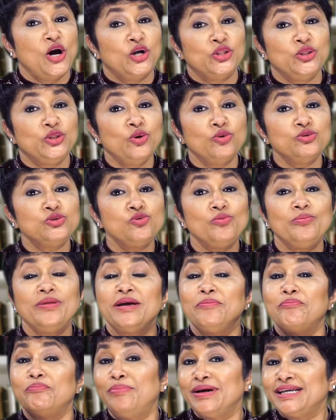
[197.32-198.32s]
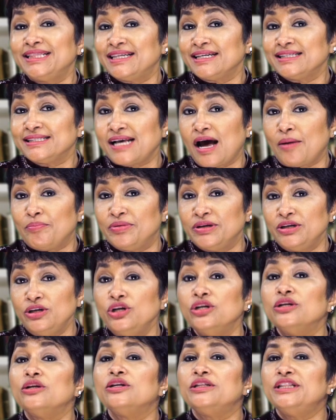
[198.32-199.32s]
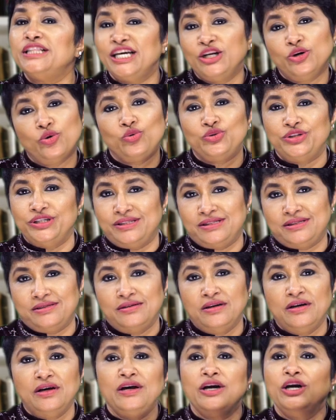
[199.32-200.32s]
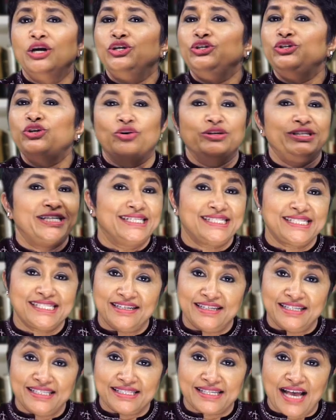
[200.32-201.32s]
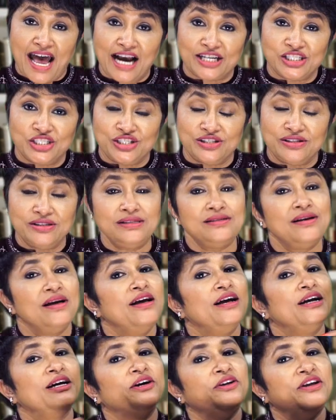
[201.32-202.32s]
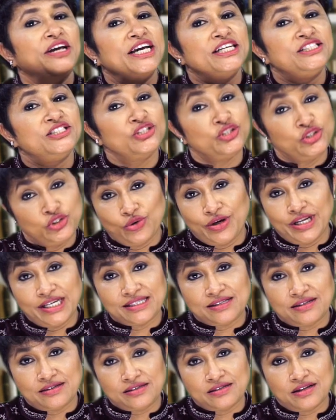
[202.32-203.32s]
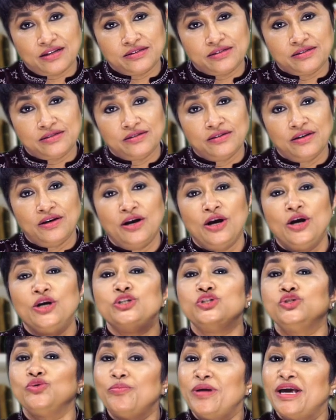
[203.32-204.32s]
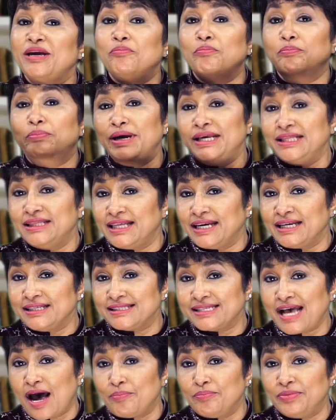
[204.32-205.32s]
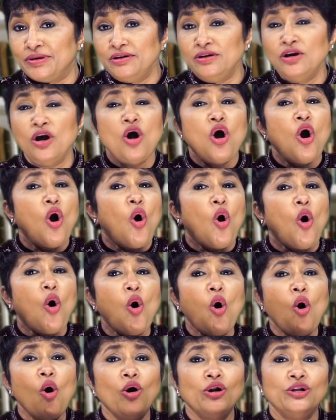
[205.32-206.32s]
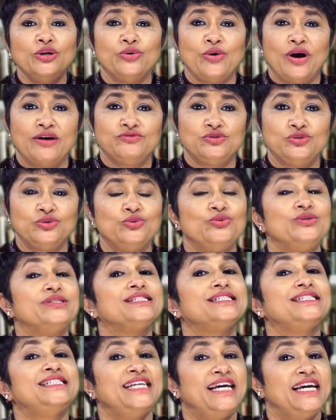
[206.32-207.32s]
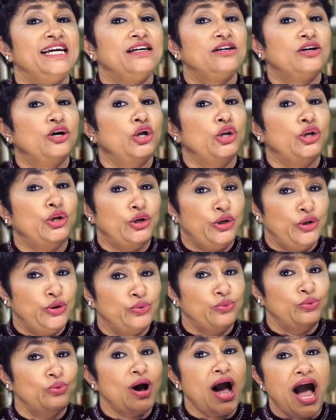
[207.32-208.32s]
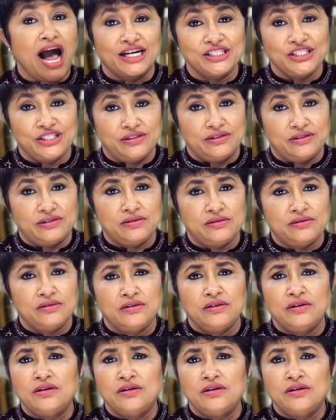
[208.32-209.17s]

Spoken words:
Those who make big things happen, they know this. Your yesterday's actions created today's results. To make big things happen, all you have to do is take new actions.